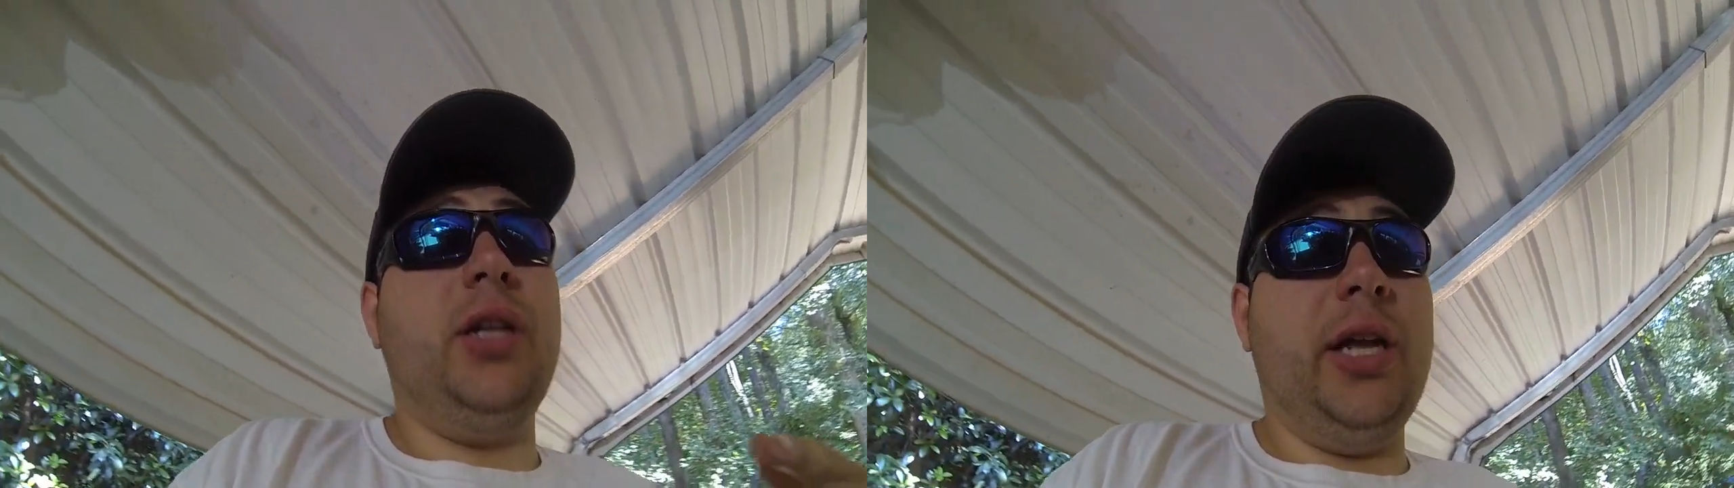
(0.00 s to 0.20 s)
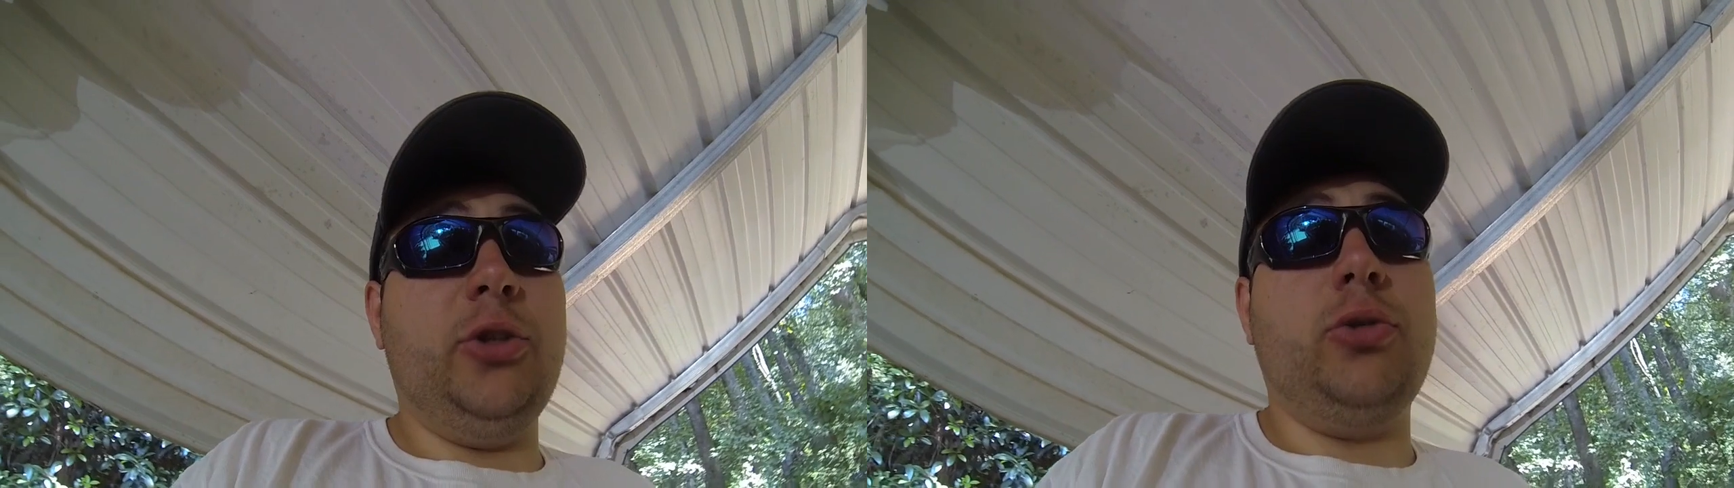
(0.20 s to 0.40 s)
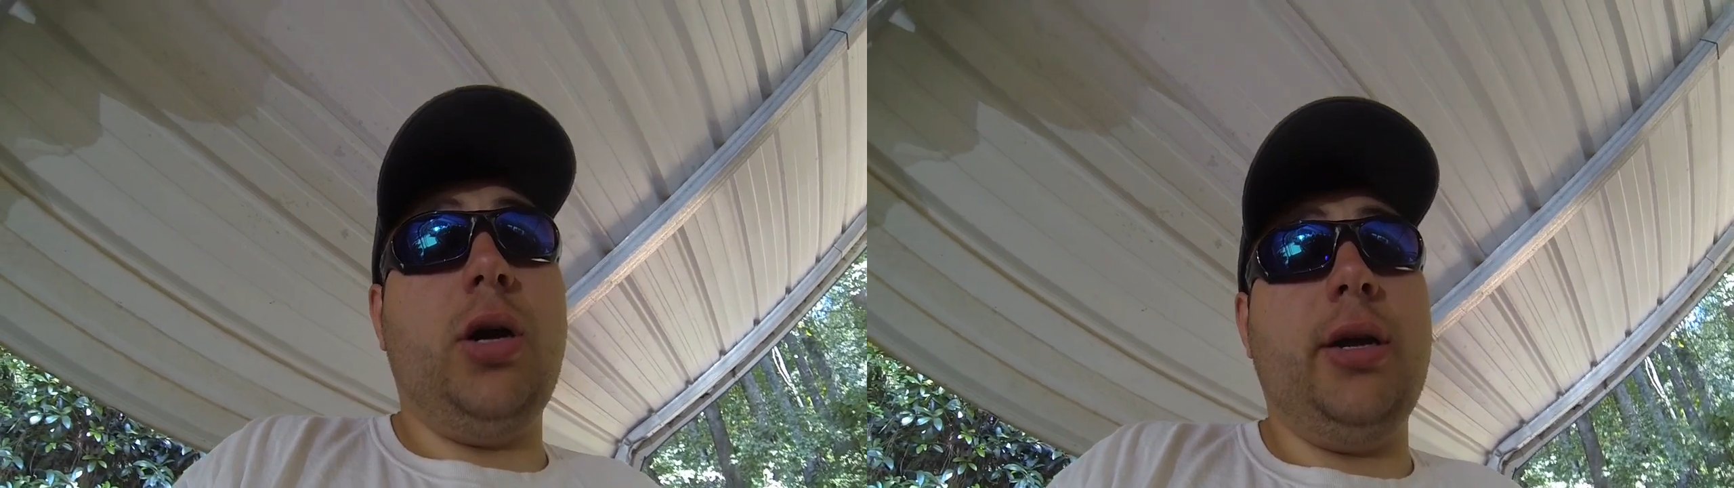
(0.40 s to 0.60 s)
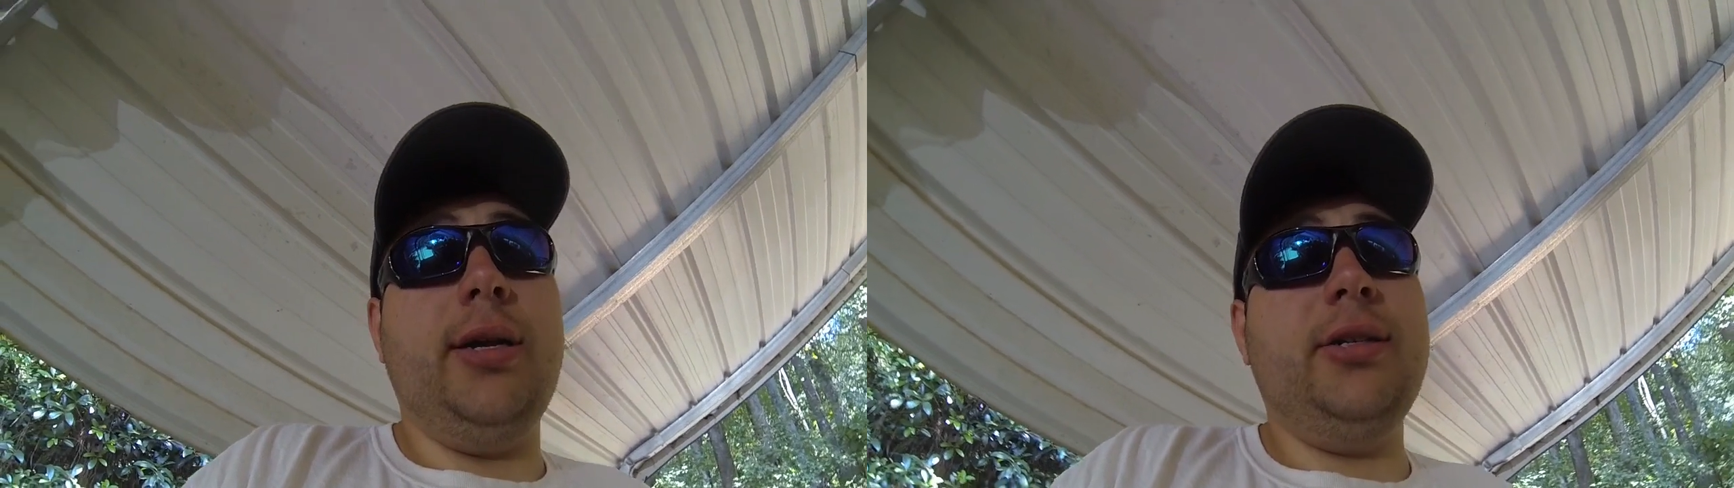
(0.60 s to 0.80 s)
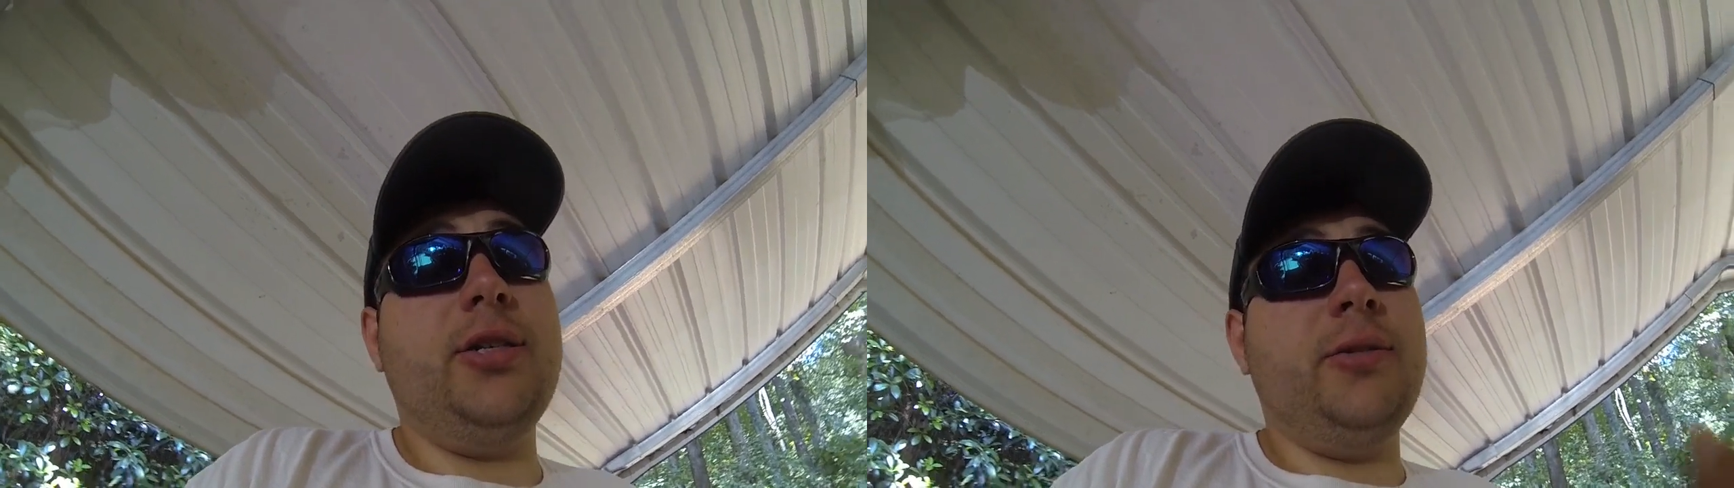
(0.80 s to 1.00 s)

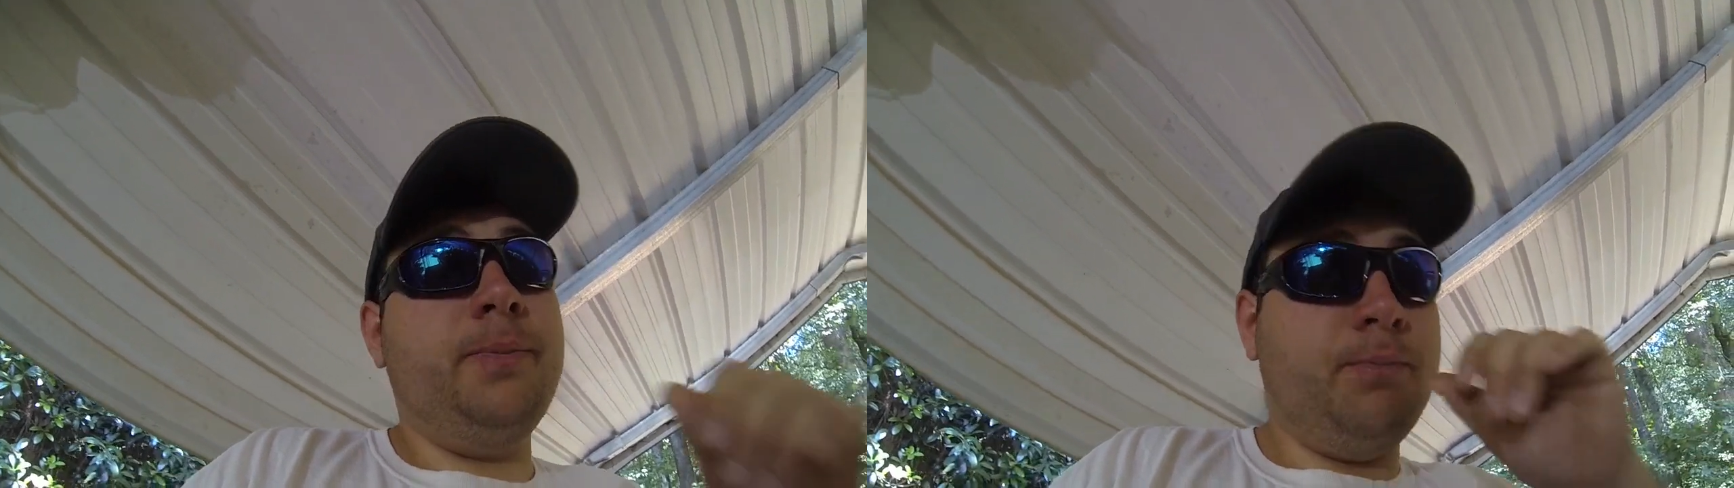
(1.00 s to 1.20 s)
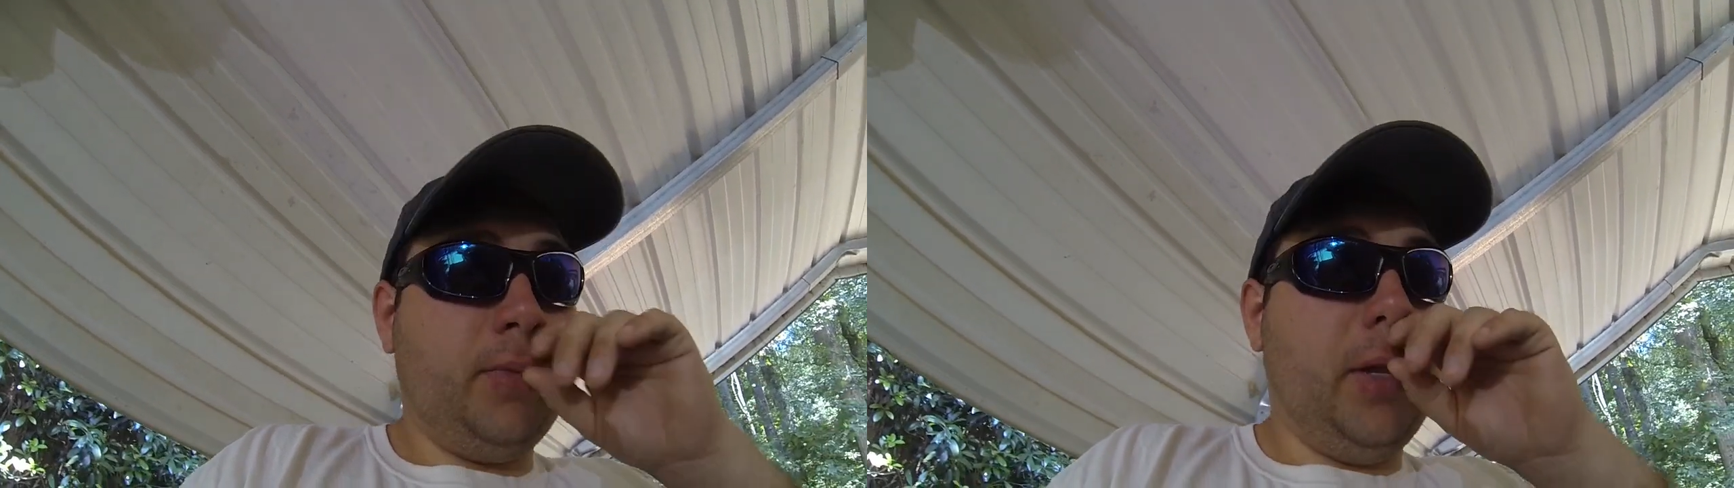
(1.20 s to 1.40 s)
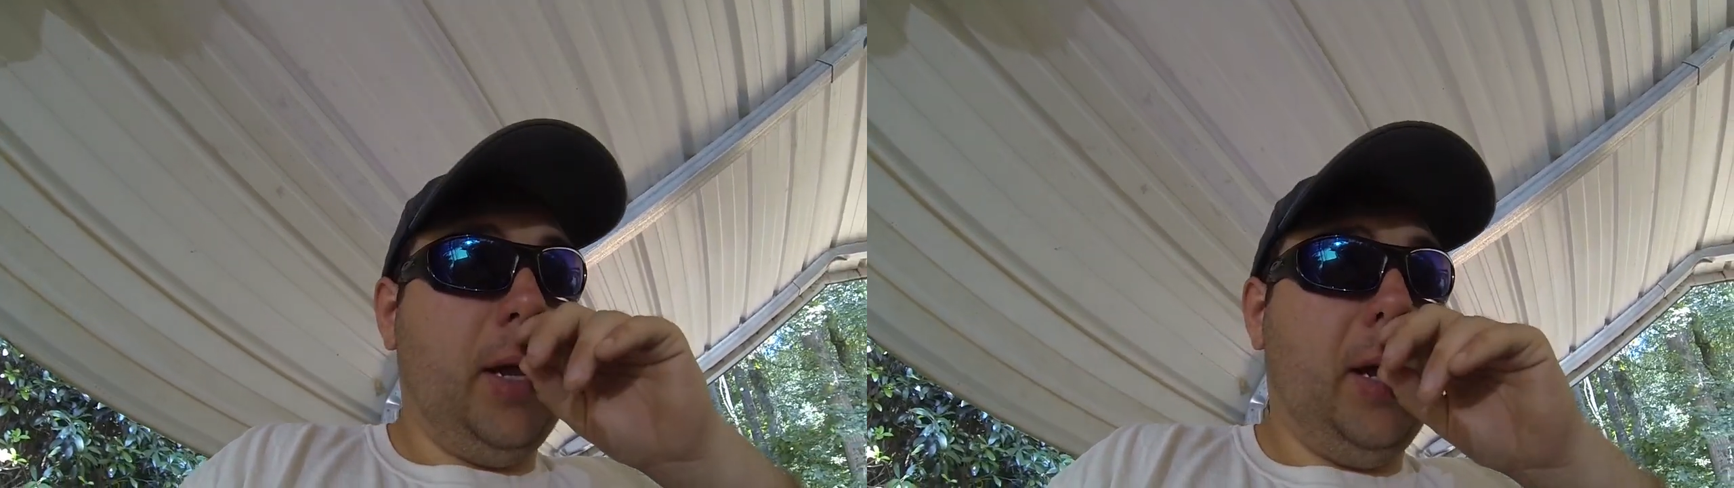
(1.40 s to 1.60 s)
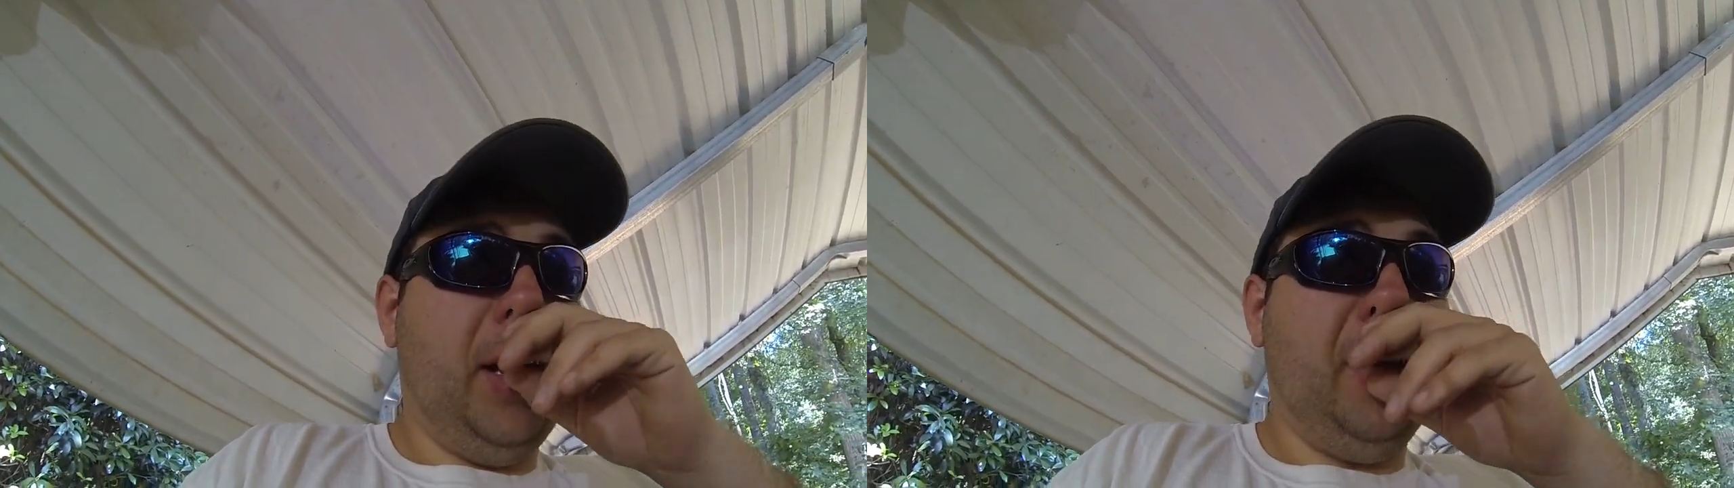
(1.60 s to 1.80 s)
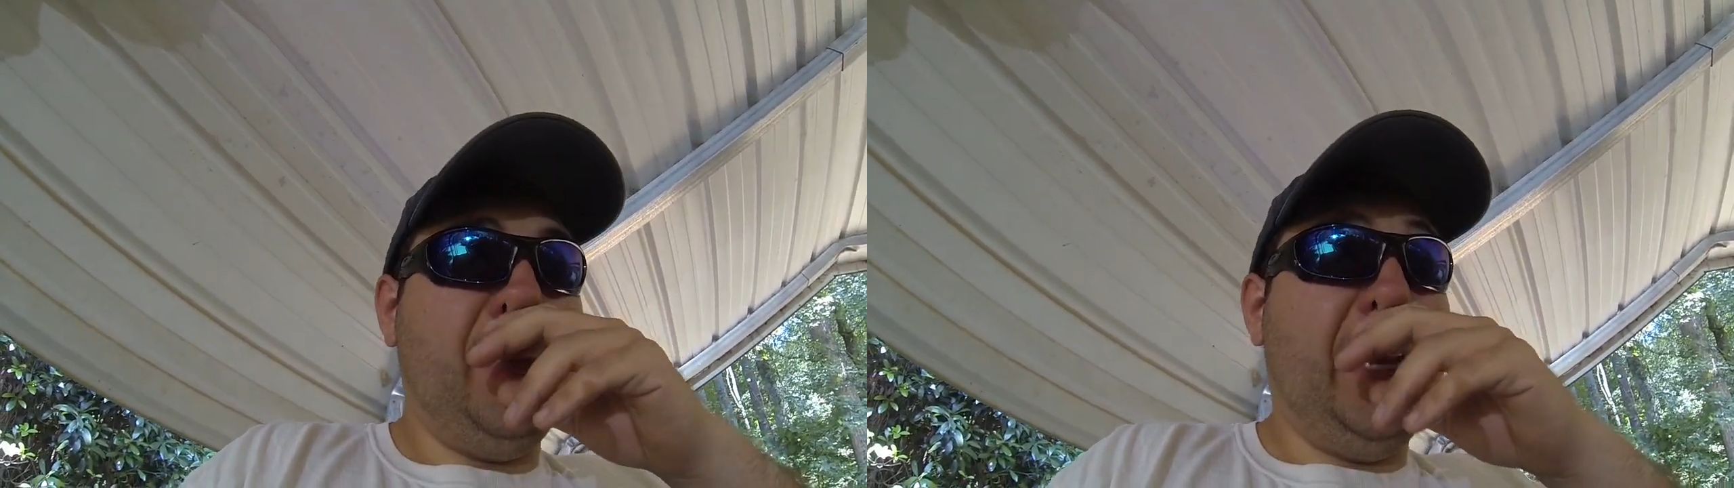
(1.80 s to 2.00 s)
electronics
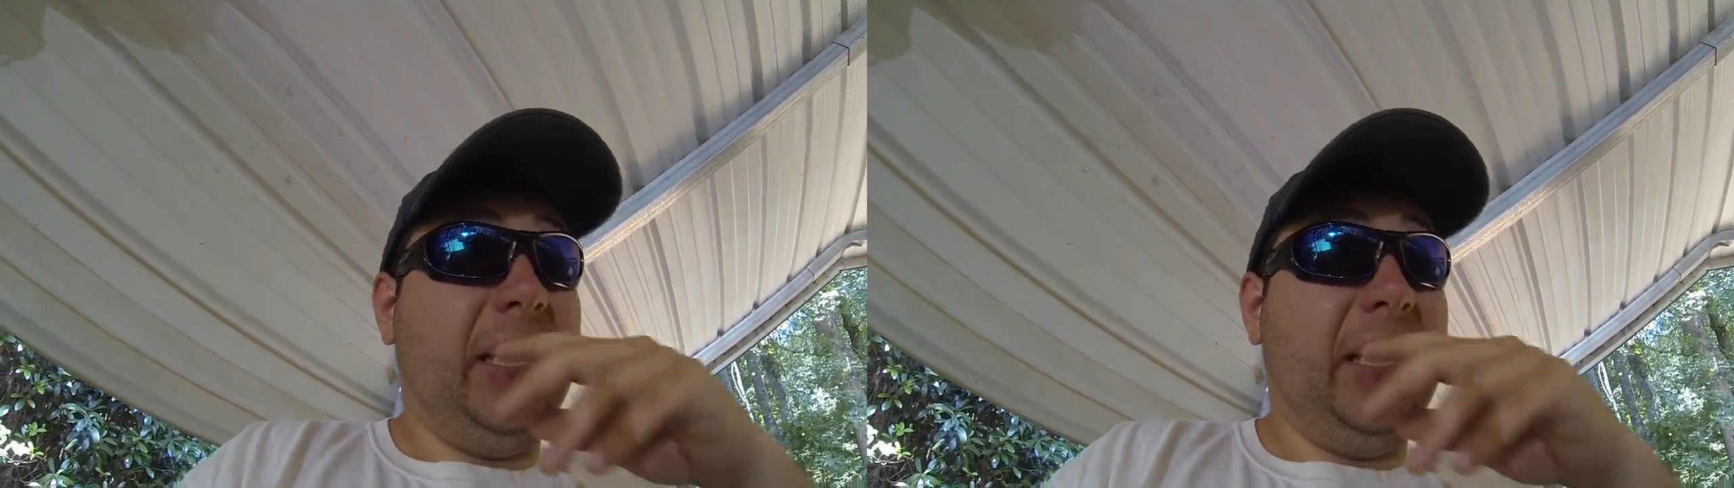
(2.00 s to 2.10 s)
and